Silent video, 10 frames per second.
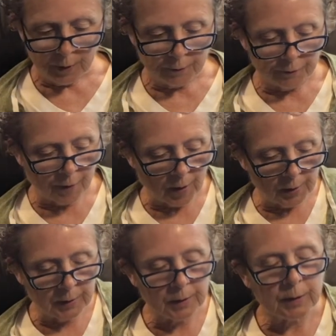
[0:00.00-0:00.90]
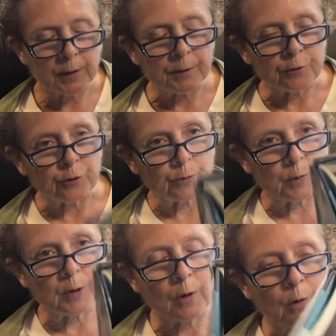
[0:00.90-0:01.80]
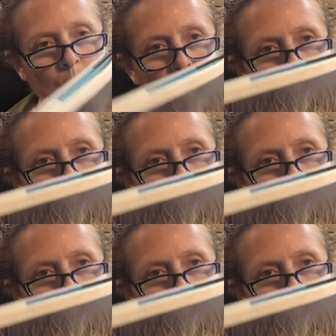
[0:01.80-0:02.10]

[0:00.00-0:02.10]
fallen into a hole.